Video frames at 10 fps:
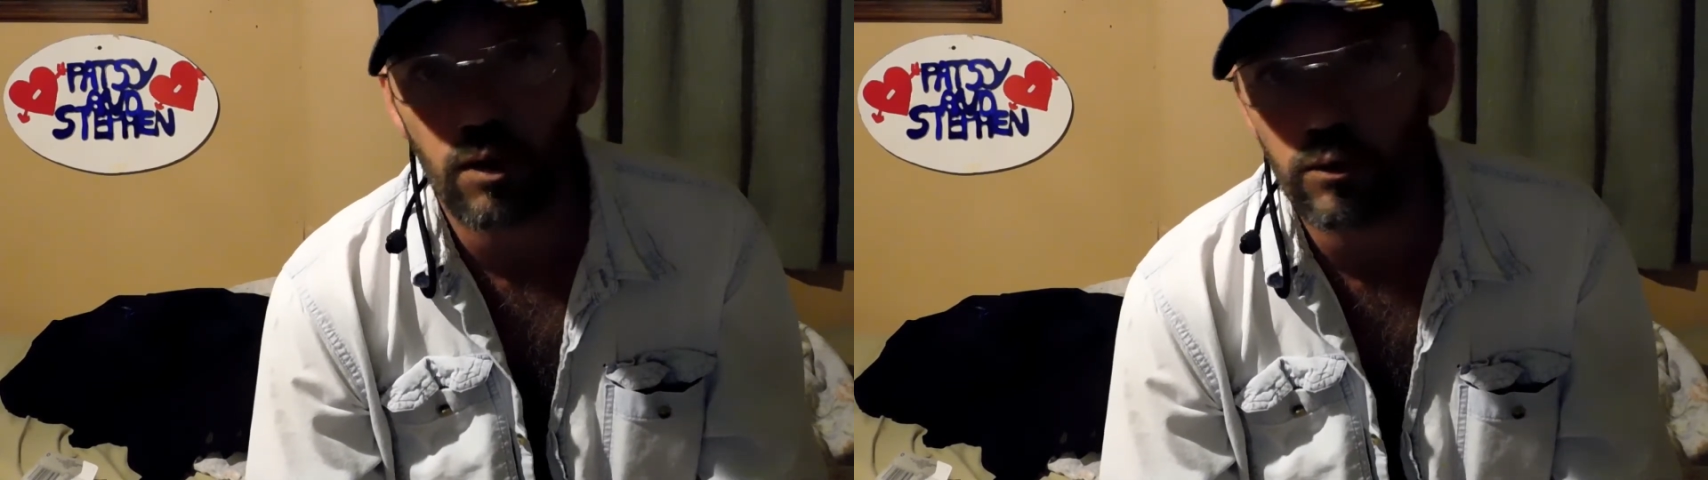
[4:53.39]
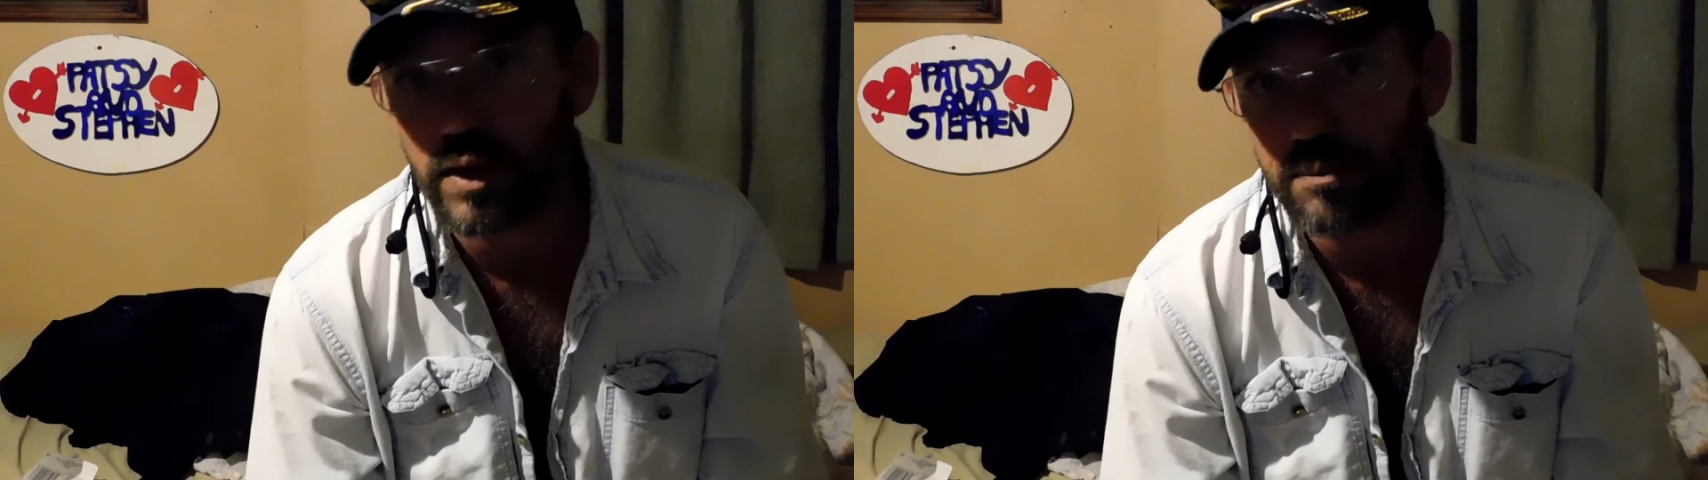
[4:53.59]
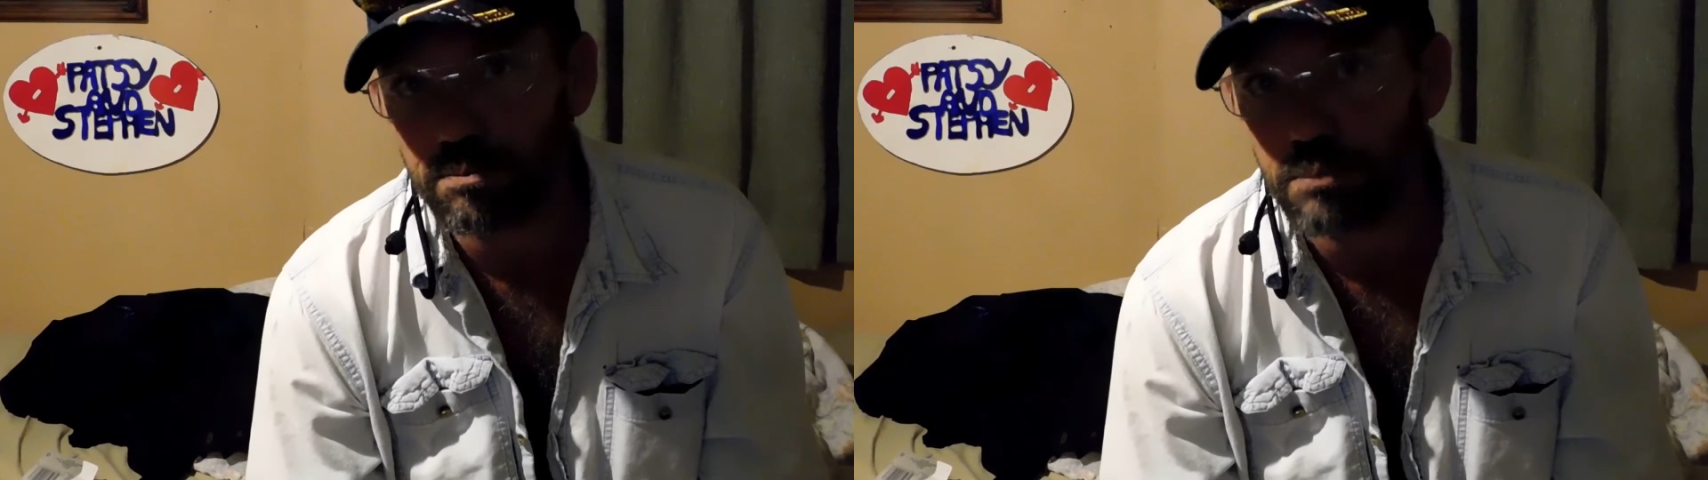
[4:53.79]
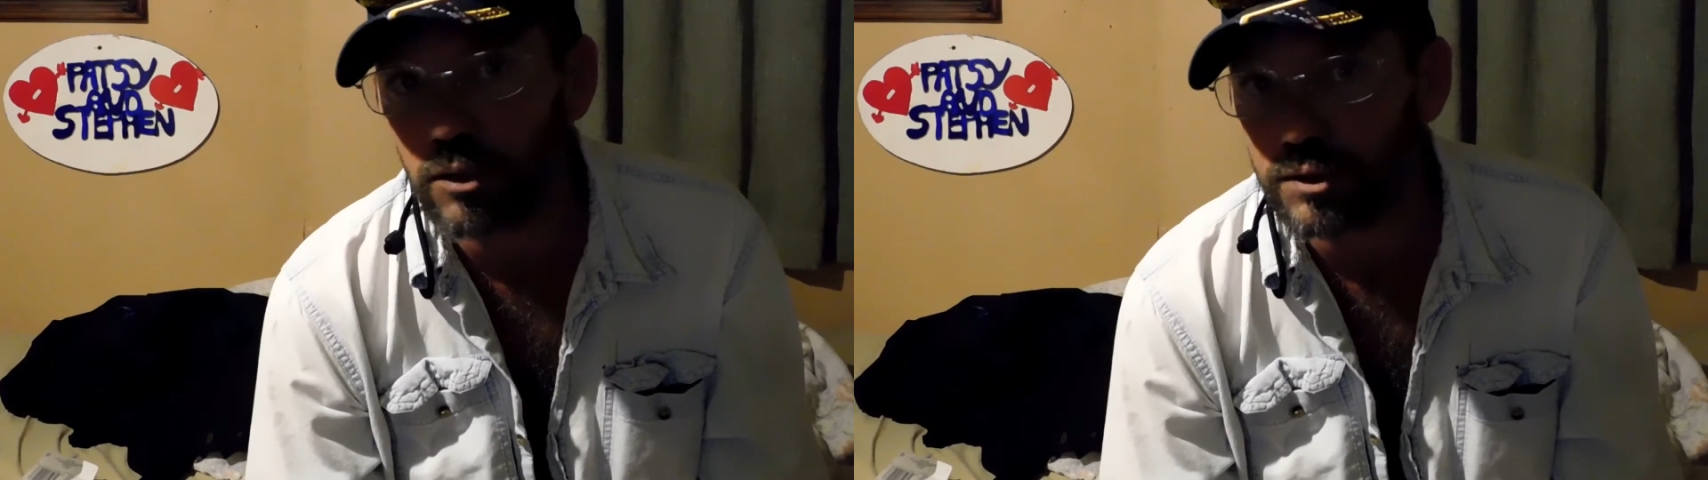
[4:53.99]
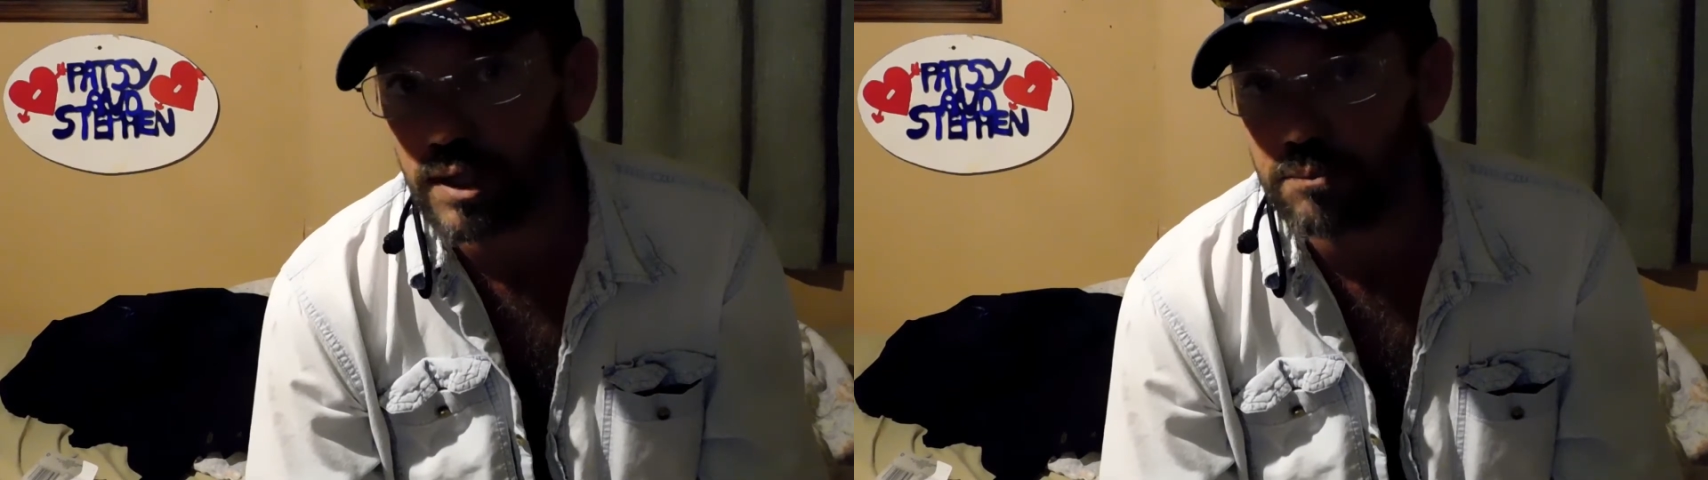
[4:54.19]
already
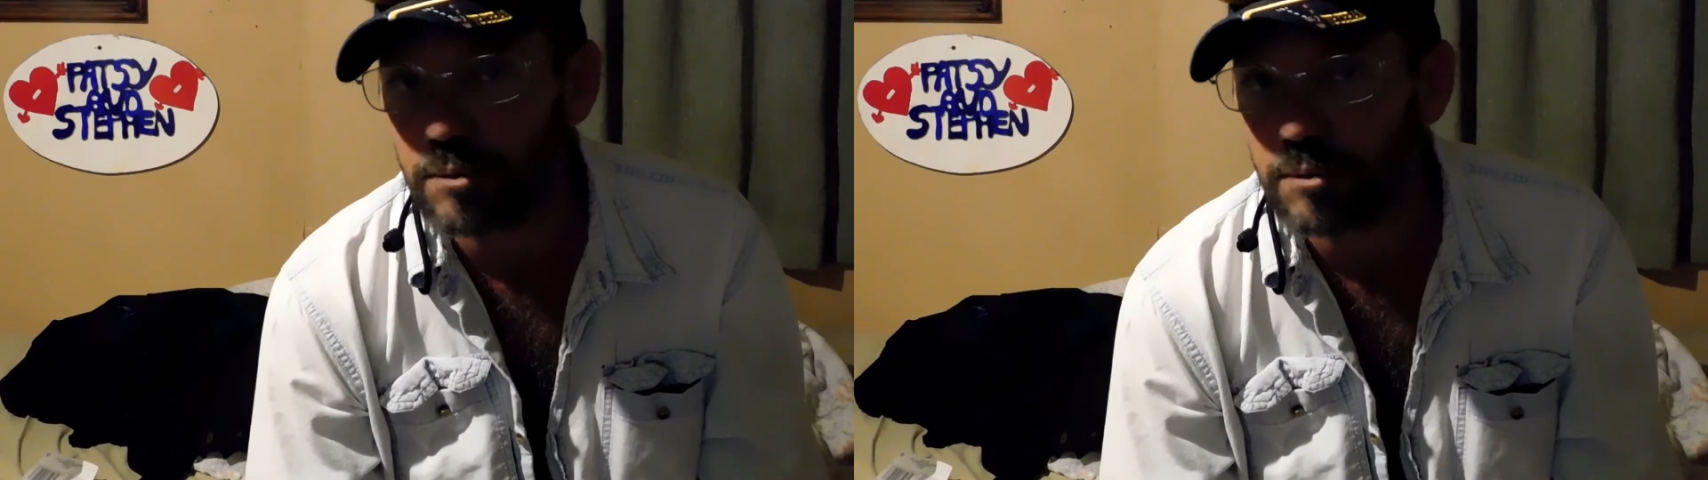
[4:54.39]
built and